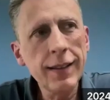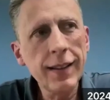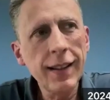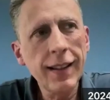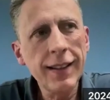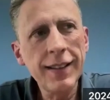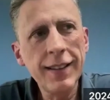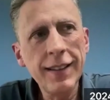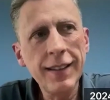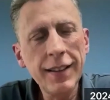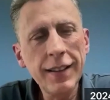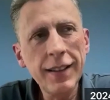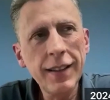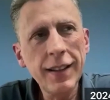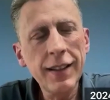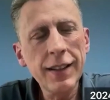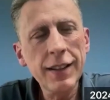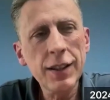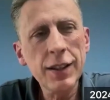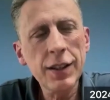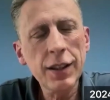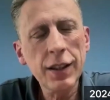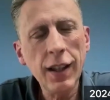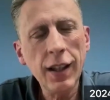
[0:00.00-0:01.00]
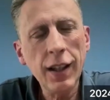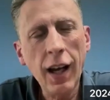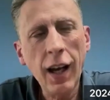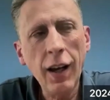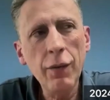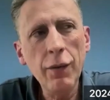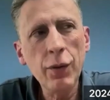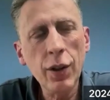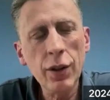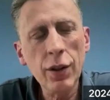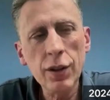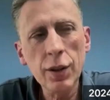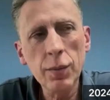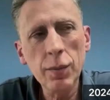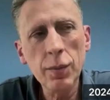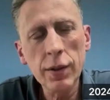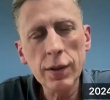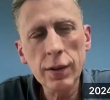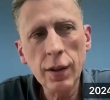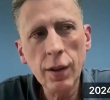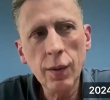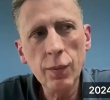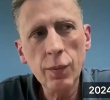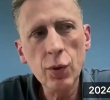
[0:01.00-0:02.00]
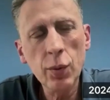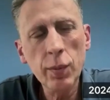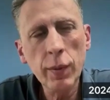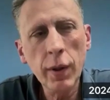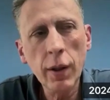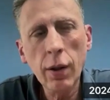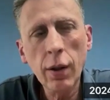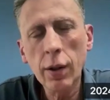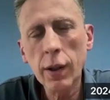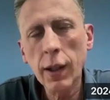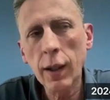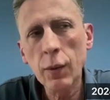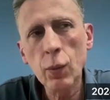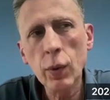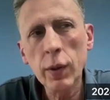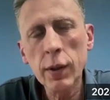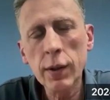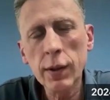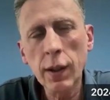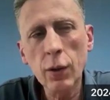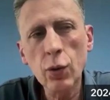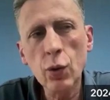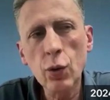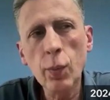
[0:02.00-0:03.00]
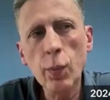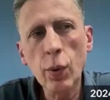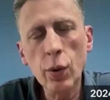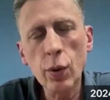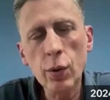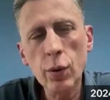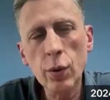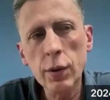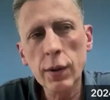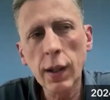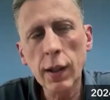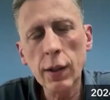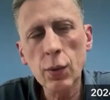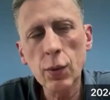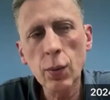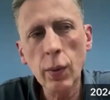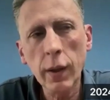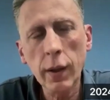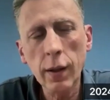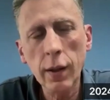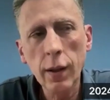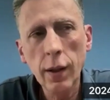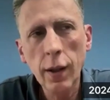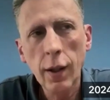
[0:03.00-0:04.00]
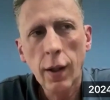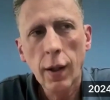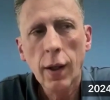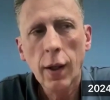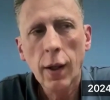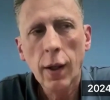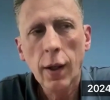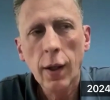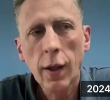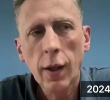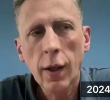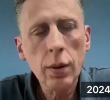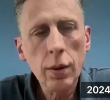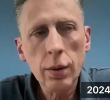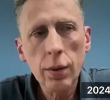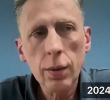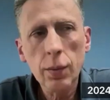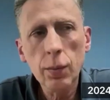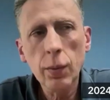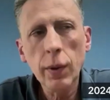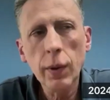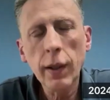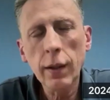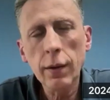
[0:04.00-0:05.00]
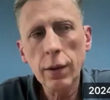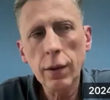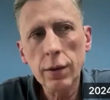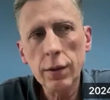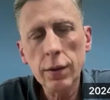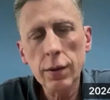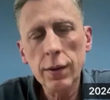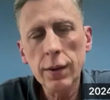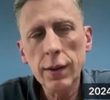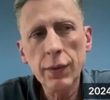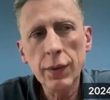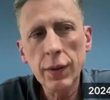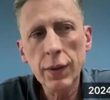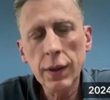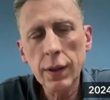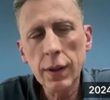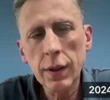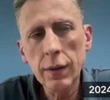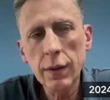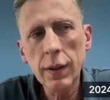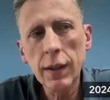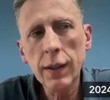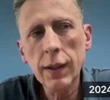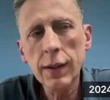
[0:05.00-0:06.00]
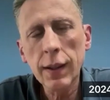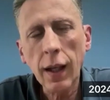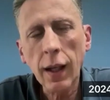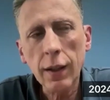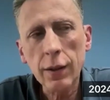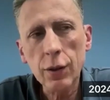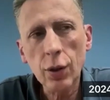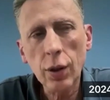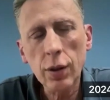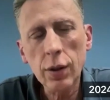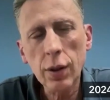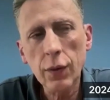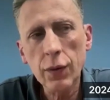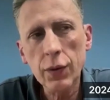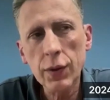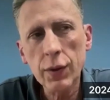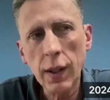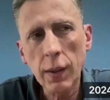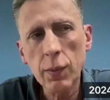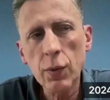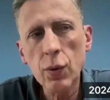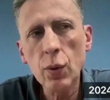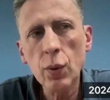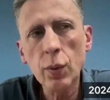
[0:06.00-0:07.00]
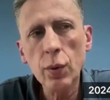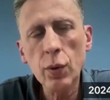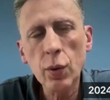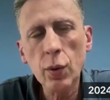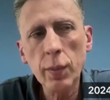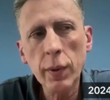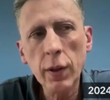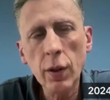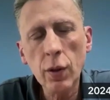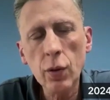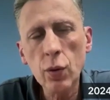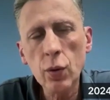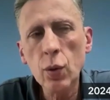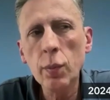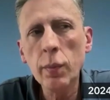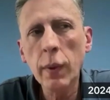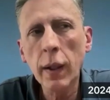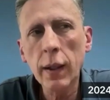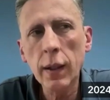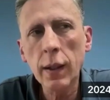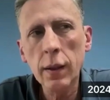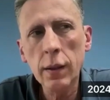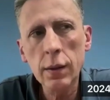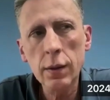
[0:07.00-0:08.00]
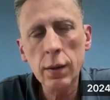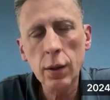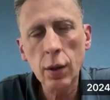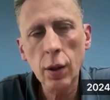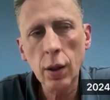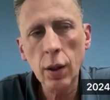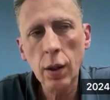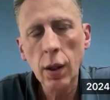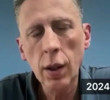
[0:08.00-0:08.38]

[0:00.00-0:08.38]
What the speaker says: exactly. Yes, have customers come to me. Oh, can we start to produce next week? No, we cannot. Definitely, there's a lot of steps to be done to make it